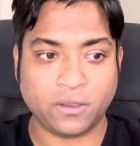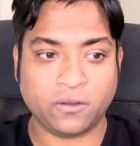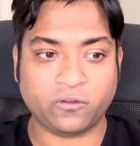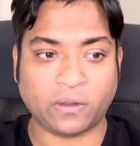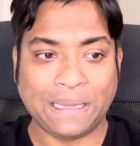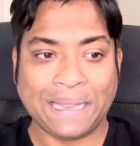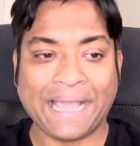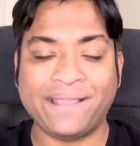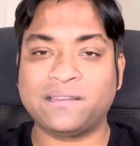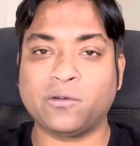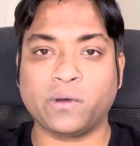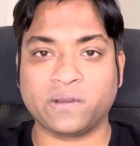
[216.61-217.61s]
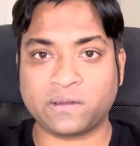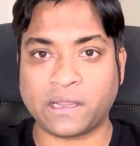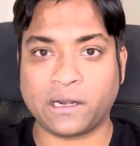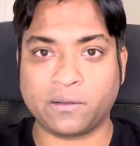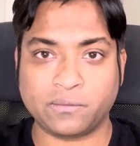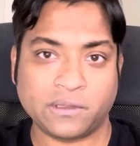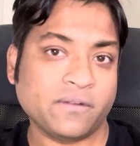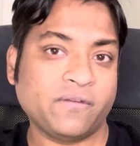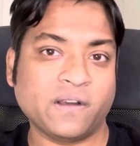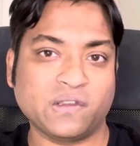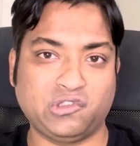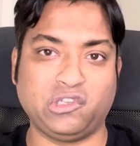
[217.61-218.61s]
So ELIZA was kind of the
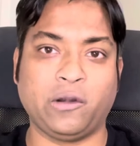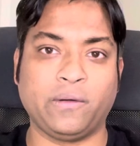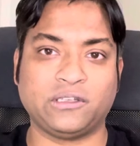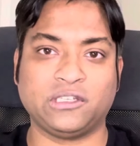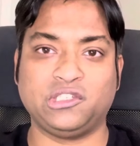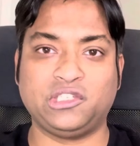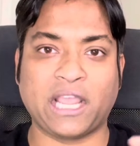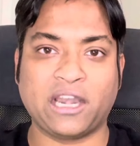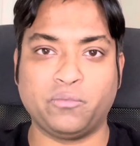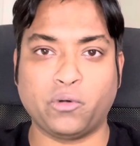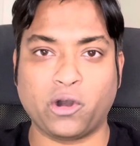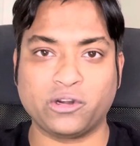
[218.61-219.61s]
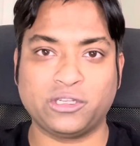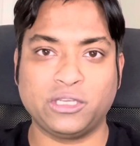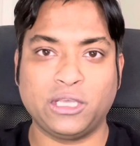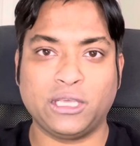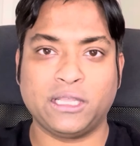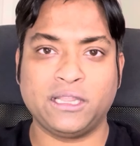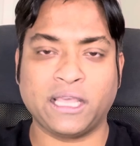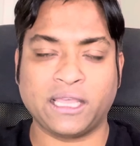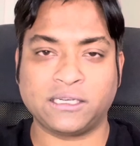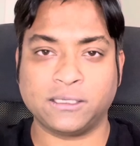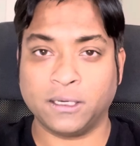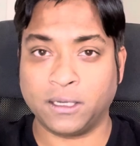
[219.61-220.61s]
first generation chatbot that